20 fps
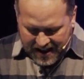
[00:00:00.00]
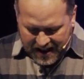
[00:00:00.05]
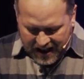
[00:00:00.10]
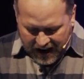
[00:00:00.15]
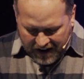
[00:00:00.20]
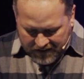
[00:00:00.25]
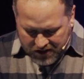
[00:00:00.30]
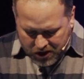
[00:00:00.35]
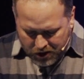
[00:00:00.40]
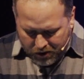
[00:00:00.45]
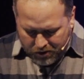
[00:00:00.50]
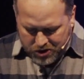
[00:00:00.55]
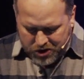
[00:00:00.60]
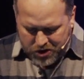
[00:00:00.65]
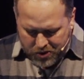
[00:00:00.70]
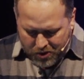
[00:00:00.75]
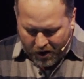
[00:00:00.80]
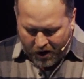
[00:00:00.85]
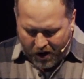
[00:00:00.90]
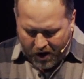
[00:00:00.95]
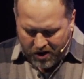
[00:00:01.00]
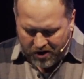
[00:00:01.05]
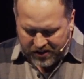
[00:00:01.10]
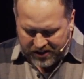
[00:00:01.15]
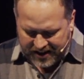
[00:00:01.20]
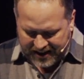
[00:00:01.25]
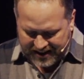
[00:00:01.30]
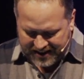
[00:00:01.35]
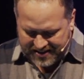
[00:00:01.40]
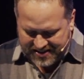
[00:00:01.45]
I've told you all
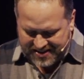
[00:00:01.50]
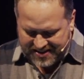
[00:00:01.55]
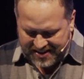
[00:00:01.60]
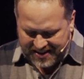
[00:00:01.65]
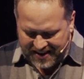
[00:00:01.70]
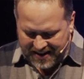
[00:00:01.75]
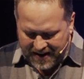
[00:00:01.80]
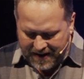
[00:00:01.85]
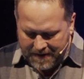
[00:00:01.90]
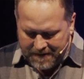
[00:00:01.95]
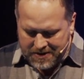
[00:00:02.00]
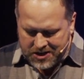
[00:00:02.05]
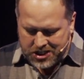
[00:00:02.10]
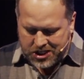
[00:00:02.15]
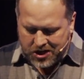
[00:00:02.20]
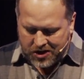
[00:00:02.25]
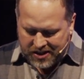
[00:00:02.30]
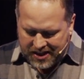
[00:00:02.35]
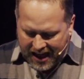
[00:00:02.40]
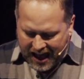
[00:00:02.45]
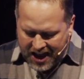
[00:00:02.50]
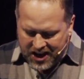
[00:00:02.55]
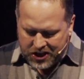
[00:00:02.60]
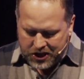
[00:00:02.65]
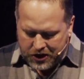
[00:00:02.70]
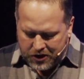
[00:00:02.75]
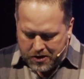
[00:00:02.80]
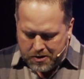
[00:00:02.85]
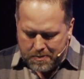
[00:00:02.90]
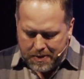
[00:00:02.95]
this so that
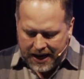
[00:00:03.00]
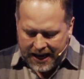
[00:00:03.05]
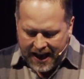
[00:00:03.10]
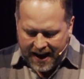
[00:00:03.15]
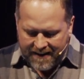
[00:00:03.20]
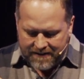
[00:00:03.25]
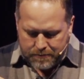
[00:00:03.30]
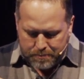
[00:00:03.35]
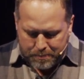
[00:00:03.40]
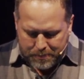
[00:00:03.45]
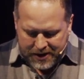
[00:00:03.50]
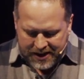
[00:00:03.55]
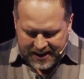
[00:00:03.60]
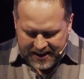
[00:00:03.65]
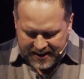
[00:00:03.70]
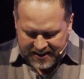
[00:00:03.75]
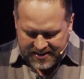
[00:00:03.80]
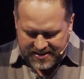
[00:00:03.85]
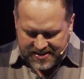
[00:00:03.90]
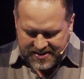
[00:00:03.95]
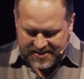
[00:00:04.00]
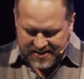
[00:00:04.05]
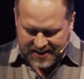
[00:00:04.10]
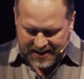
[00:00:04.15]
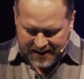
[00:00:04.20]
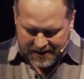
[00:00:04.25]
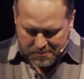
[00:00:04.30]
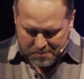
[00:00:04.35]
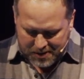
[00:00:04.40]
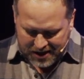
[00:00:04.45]
you may have peace
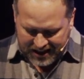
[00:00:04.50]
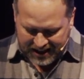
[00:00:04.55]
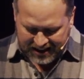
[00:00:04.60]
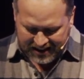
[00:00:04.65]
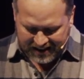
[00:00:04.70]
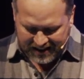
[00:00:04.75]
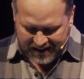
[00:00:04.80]
in me.